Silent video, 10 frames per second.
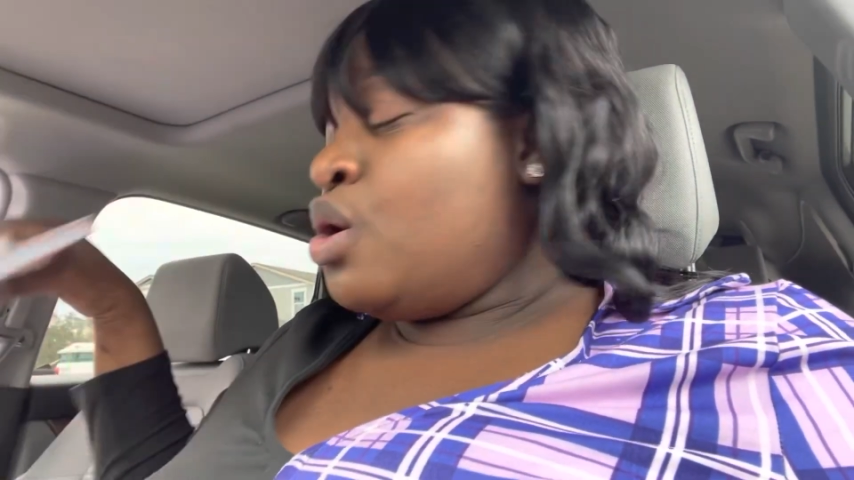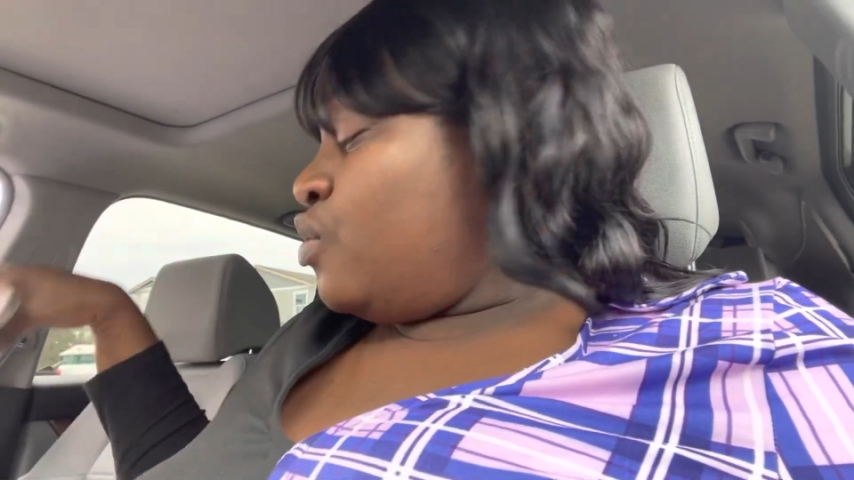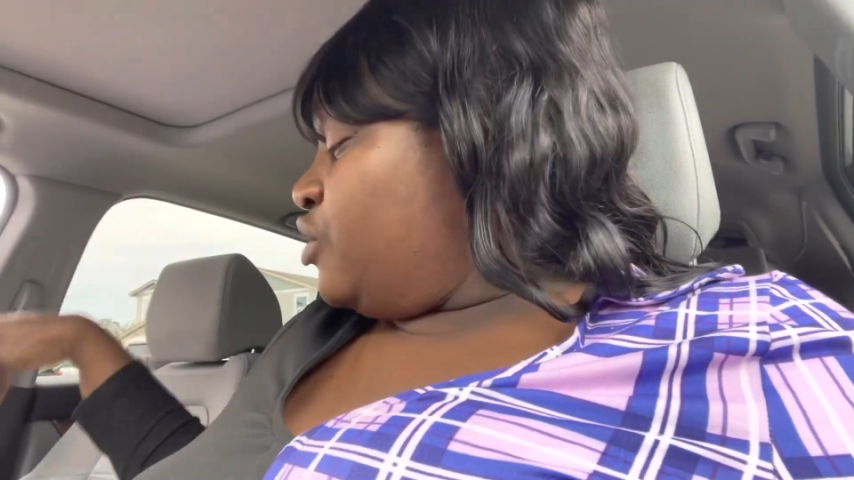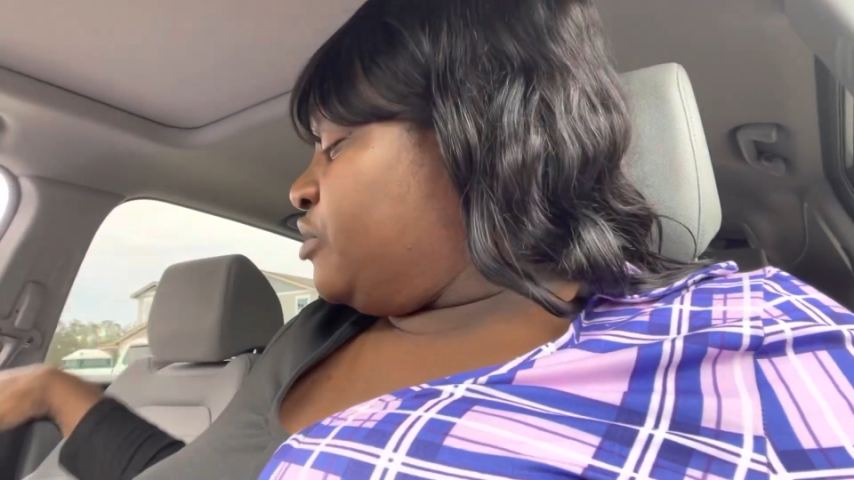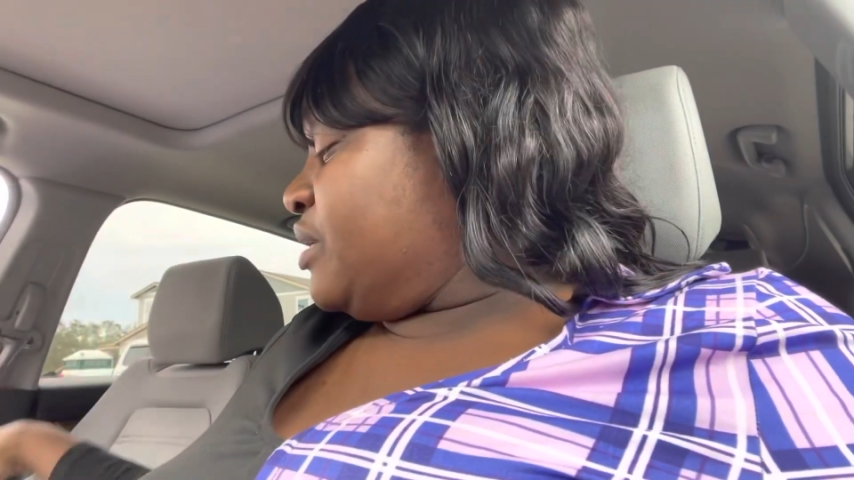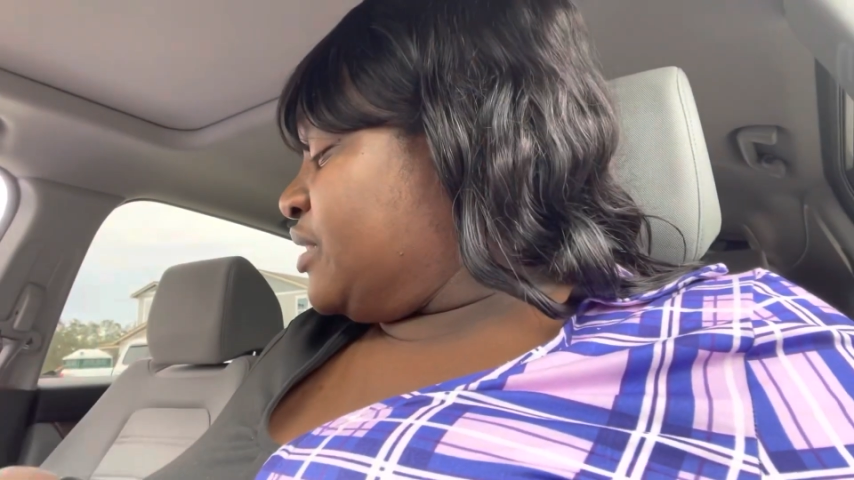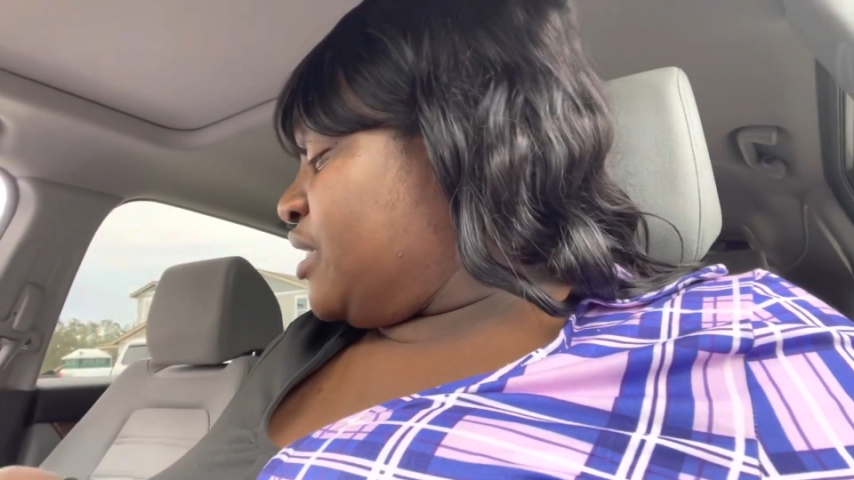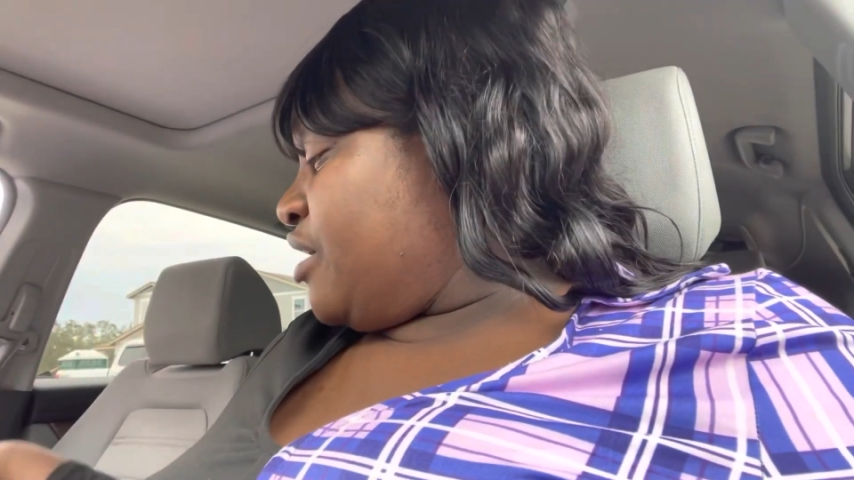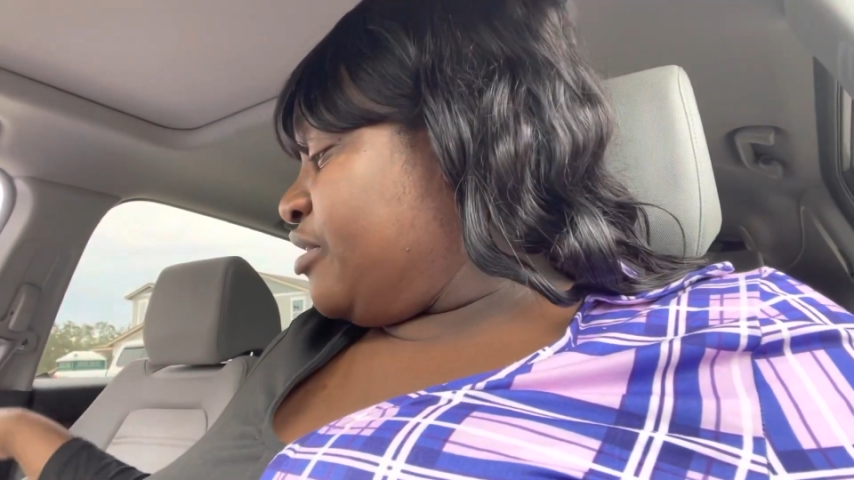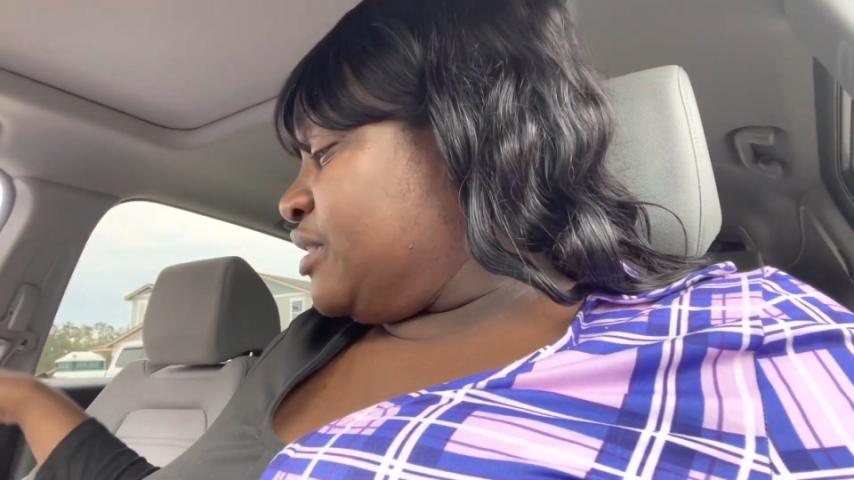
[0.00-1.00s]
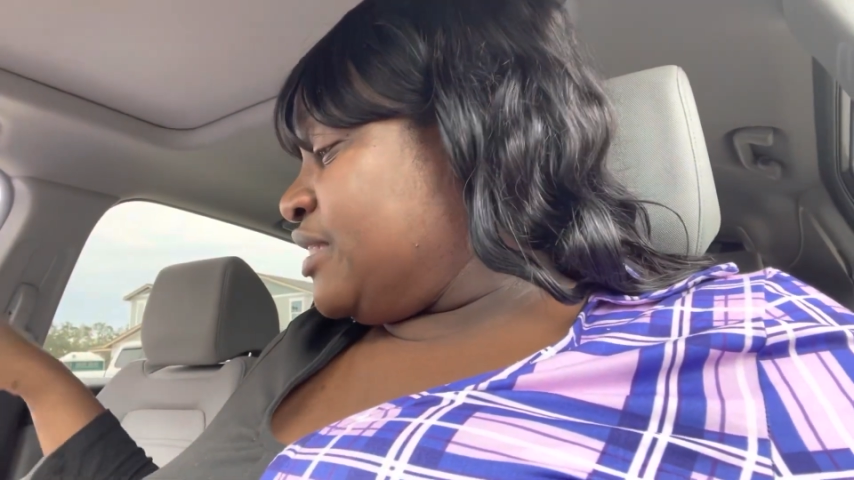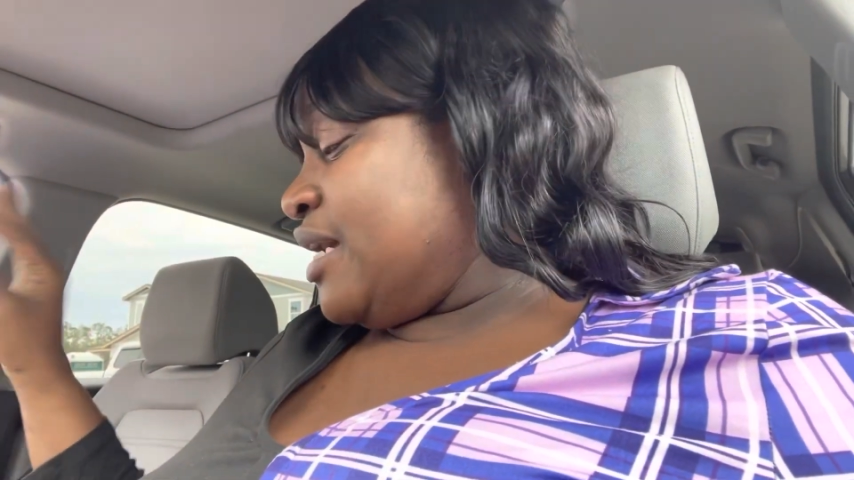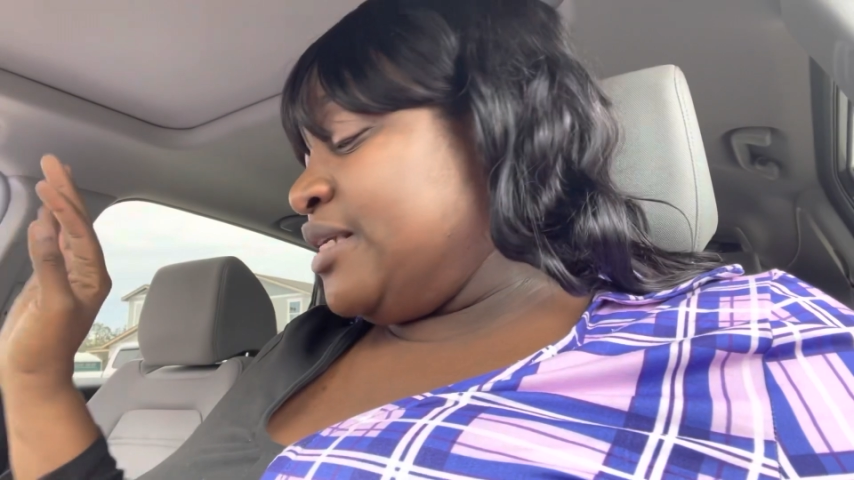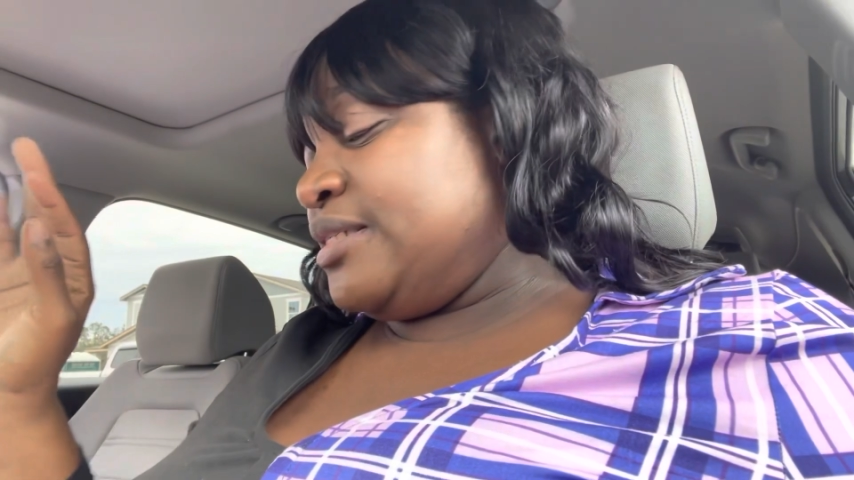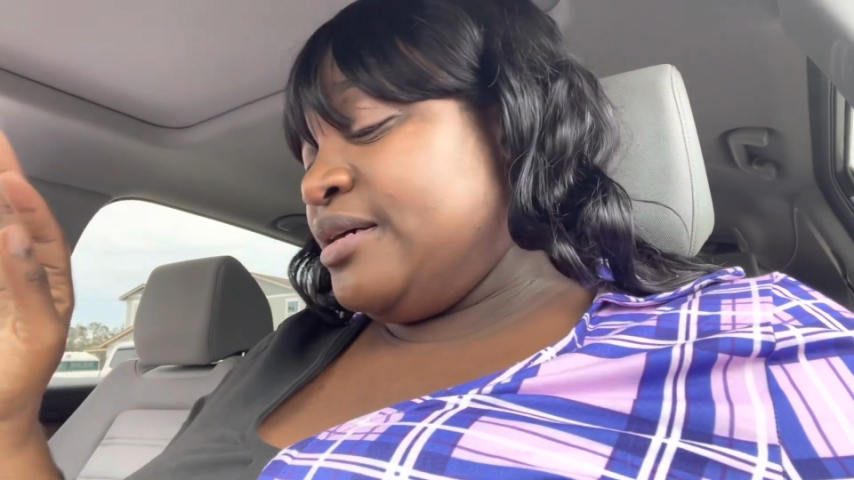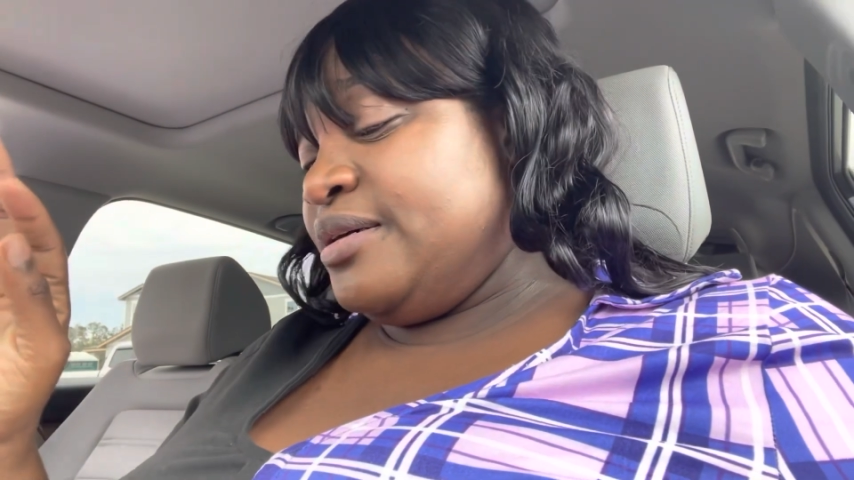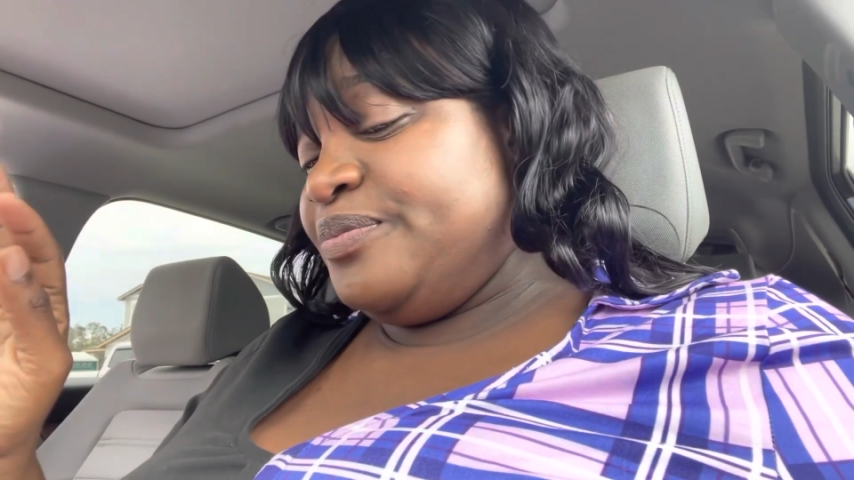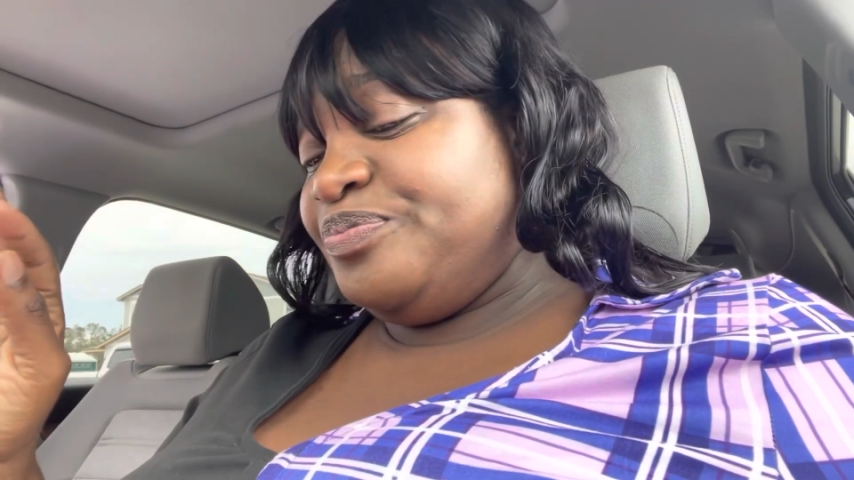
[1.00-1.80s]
was my secret Santa.